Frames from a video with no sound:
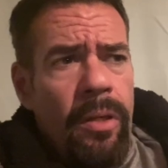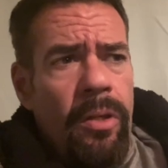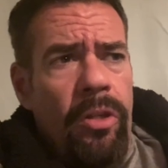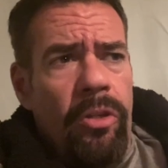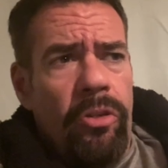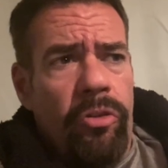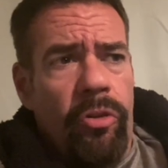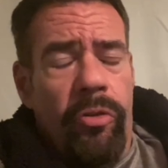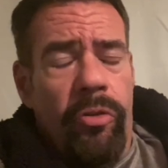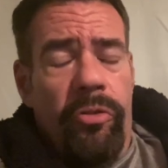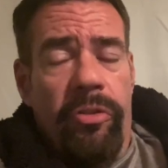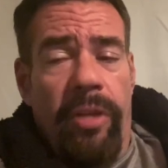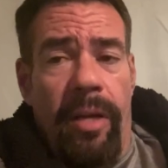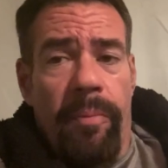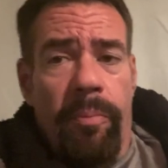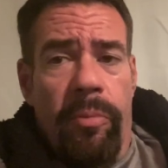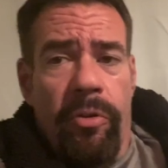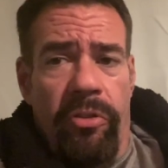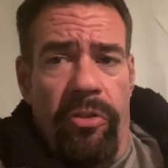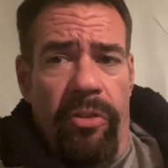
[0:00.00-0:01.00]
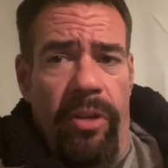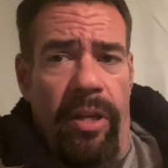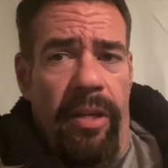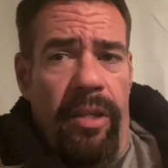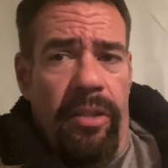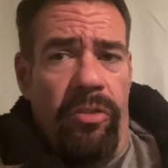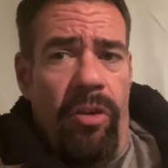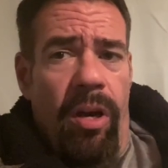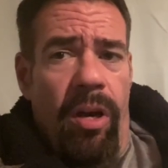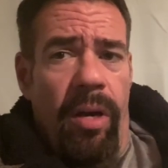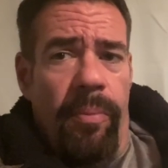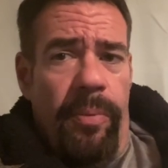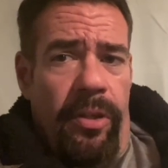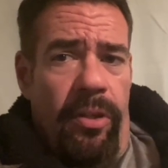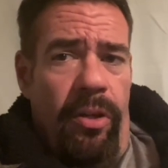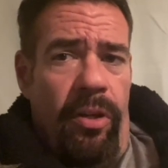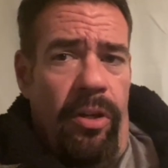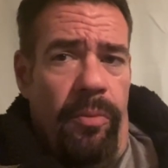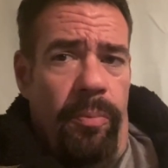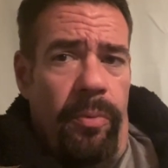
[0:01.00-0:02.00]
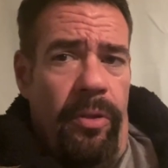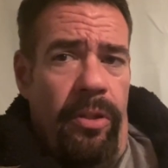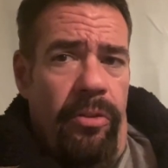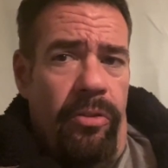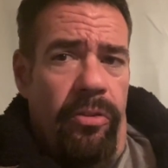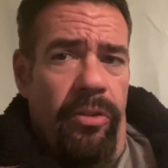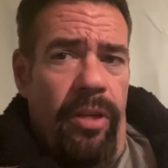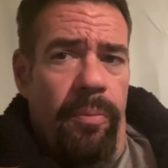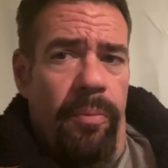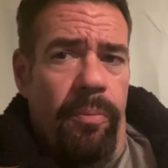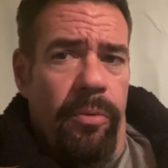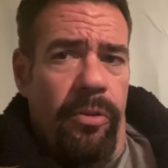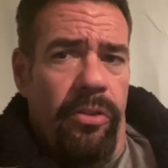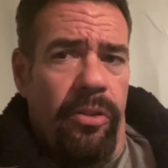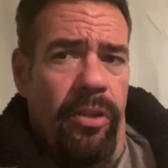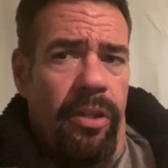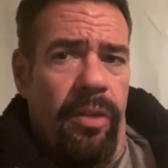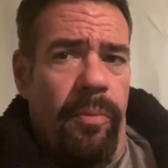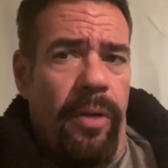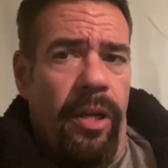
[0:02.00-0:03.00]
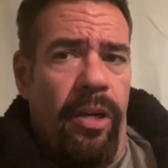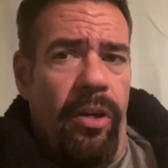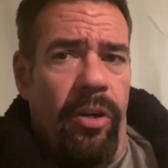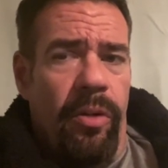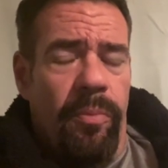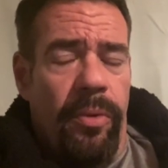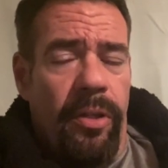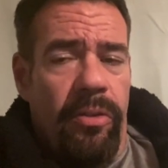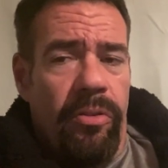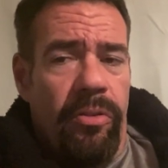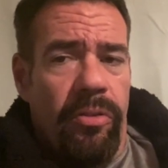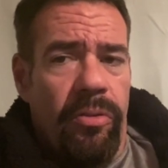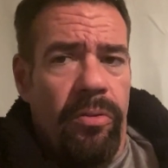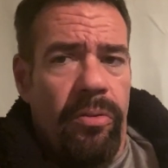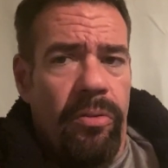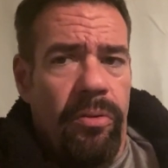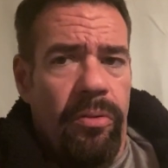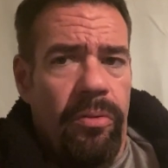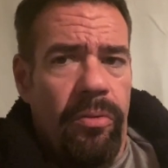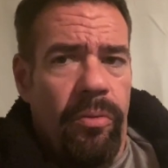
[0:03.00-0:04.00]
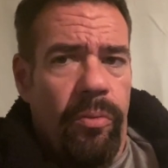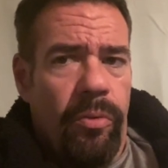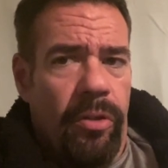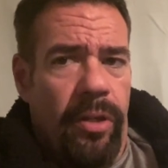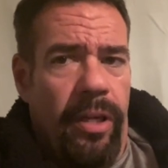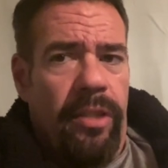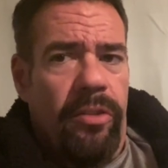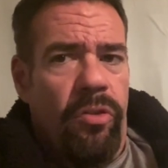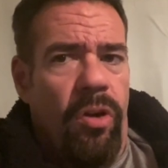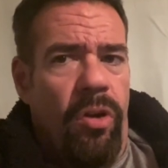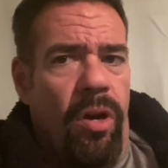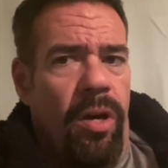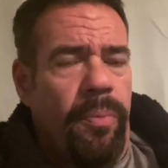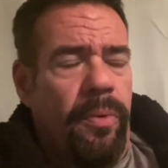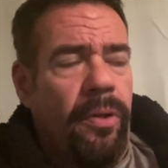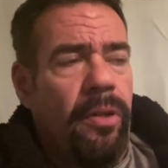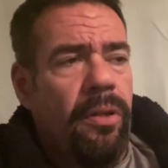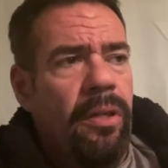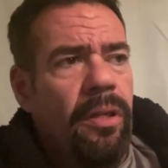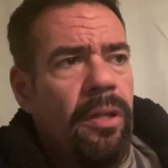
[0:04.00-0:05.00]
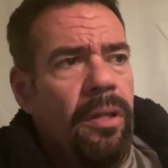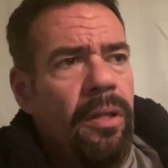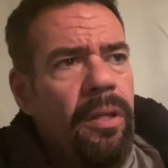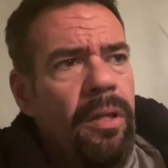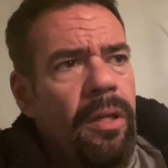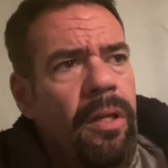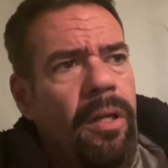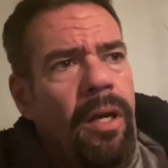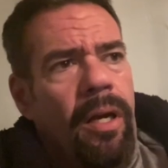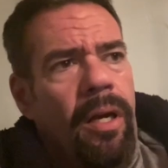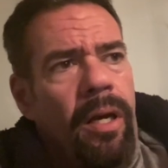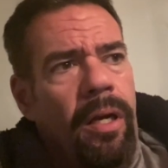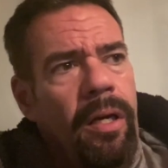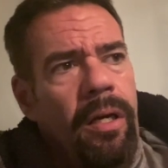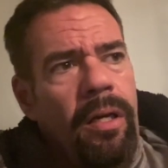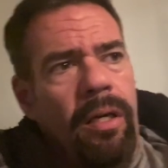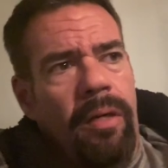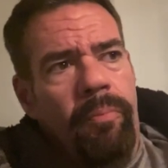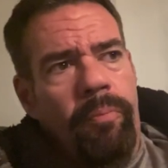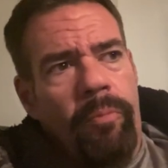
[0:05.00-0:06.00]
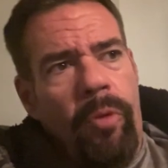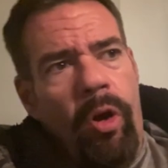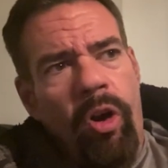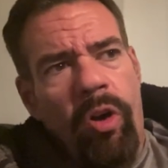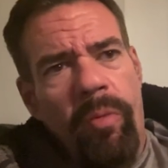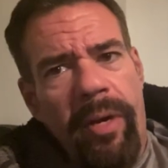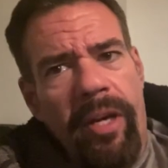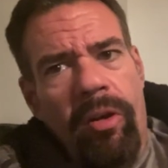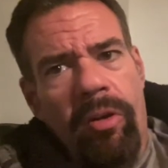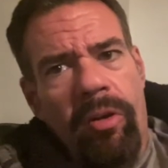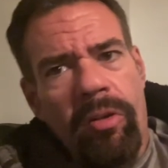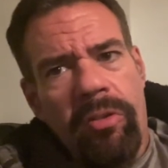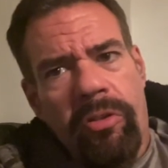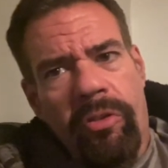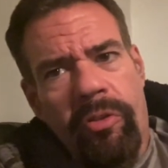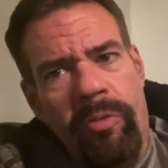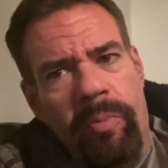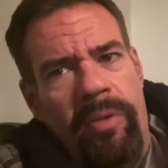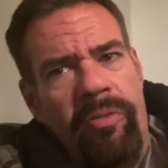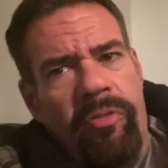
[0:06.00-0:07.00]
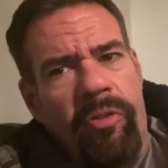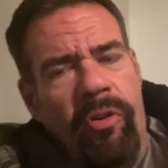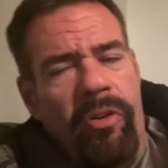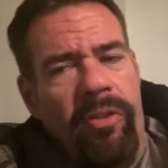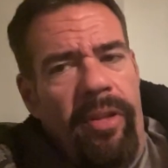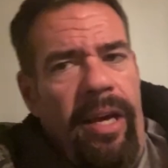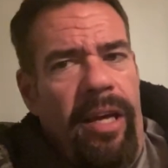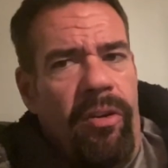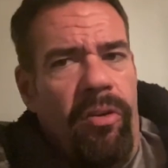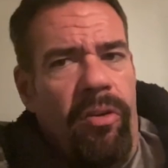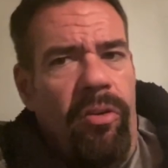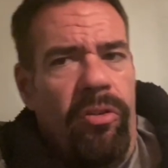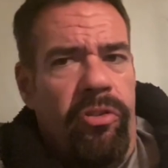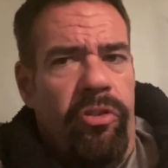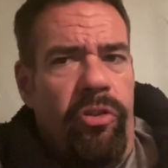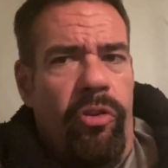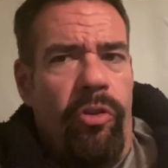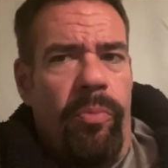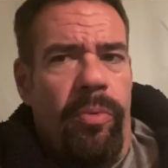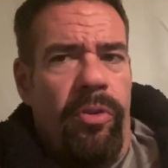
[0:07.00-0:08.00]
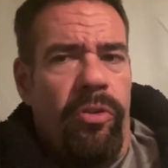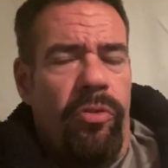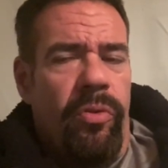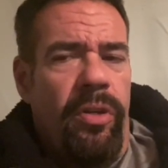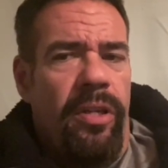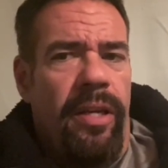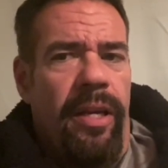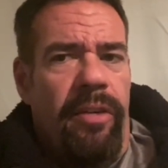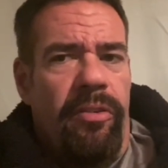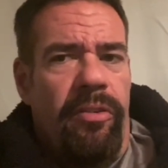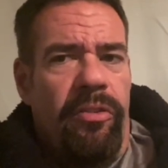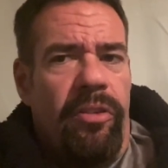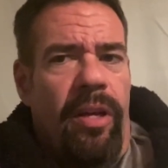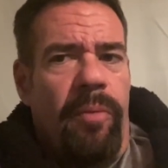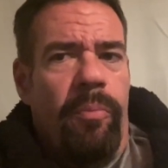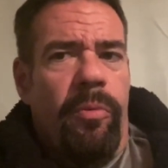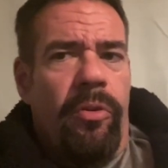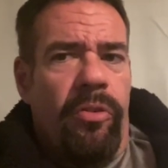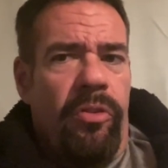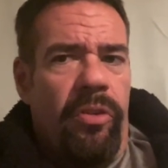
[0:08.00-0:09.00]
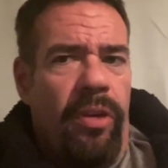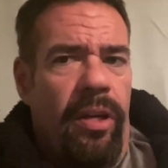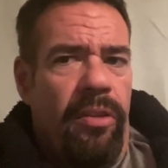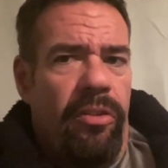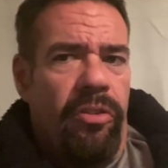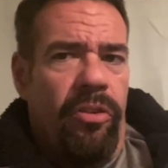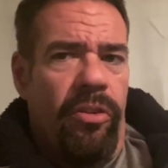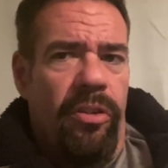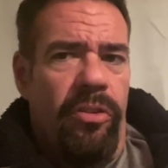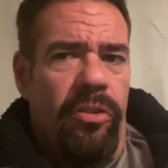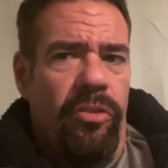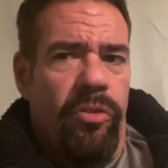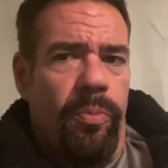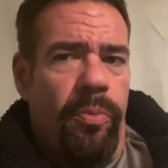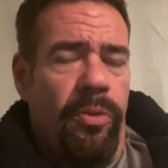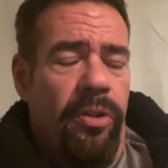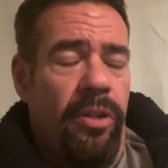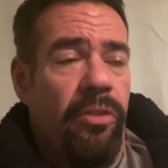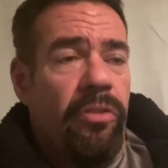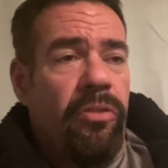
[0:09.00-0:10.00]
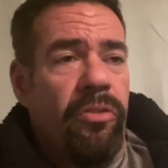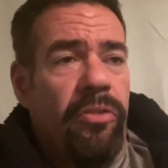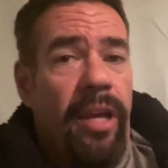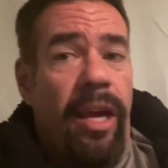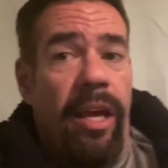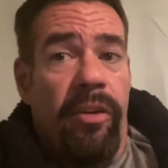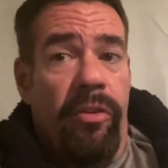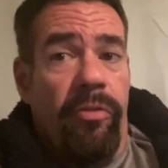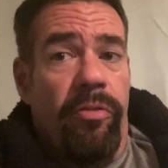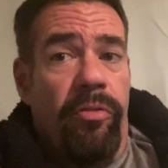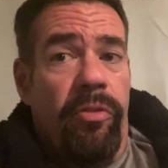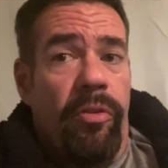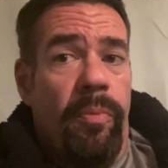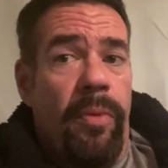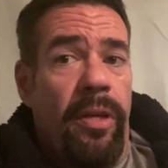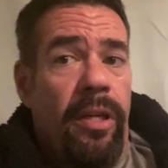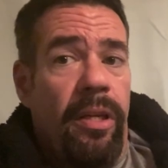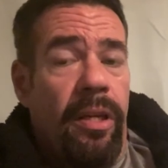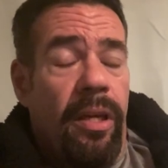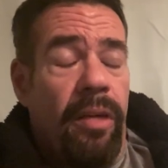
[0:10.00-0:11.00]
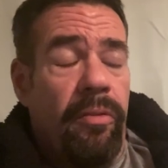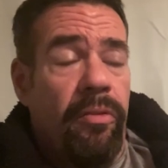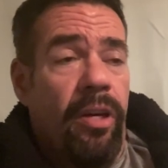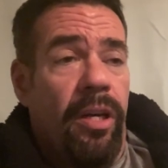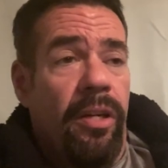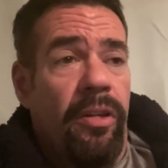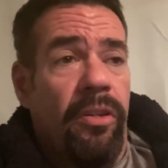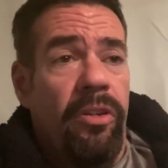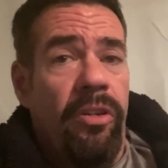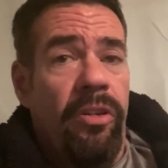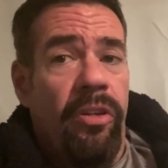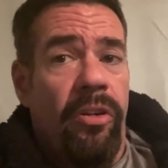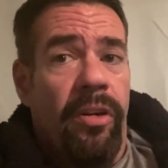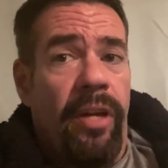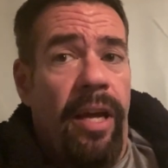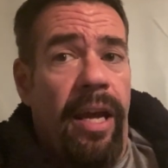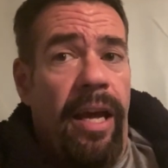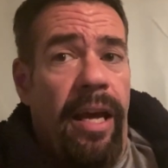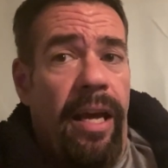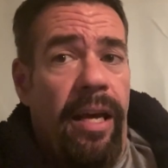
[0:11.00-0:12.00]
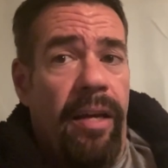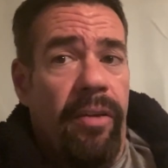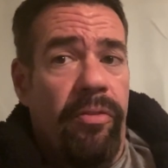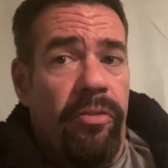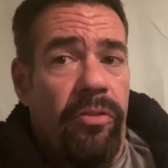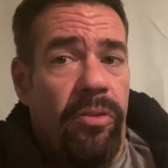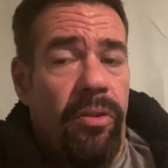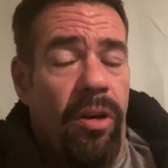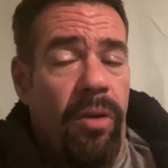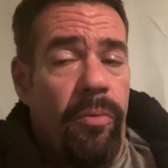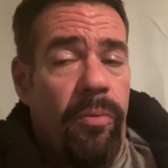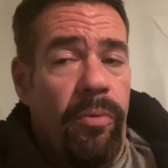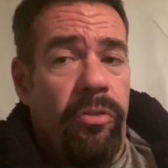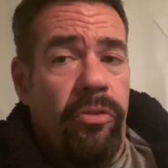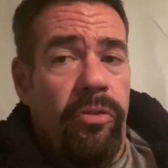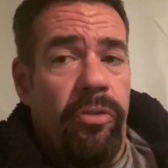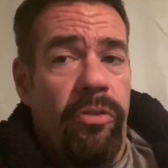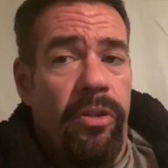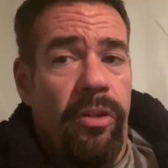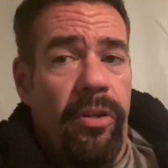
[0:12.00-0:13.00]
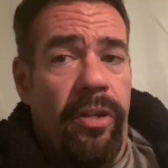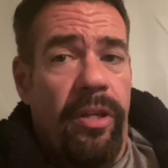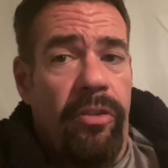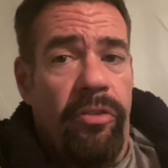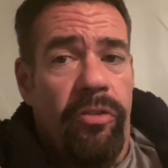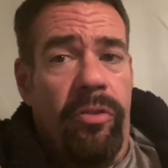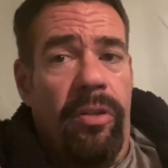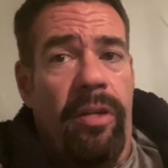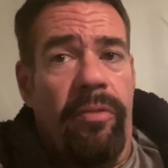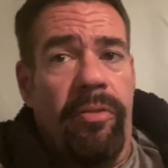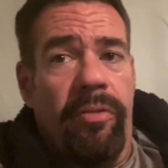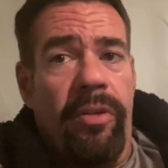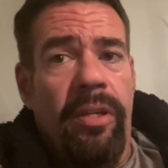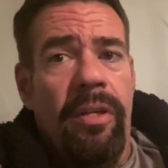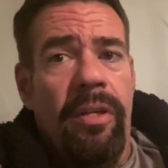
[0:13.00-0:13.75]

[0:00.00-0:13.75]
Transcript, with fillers: showed 10% ectopic heartbeats. 10% of my heartbeats were ectopic. Um, all my holters before that all showed between 8 and 10%. So this is pretty standard for me. I've got a year and a half, almost two year history of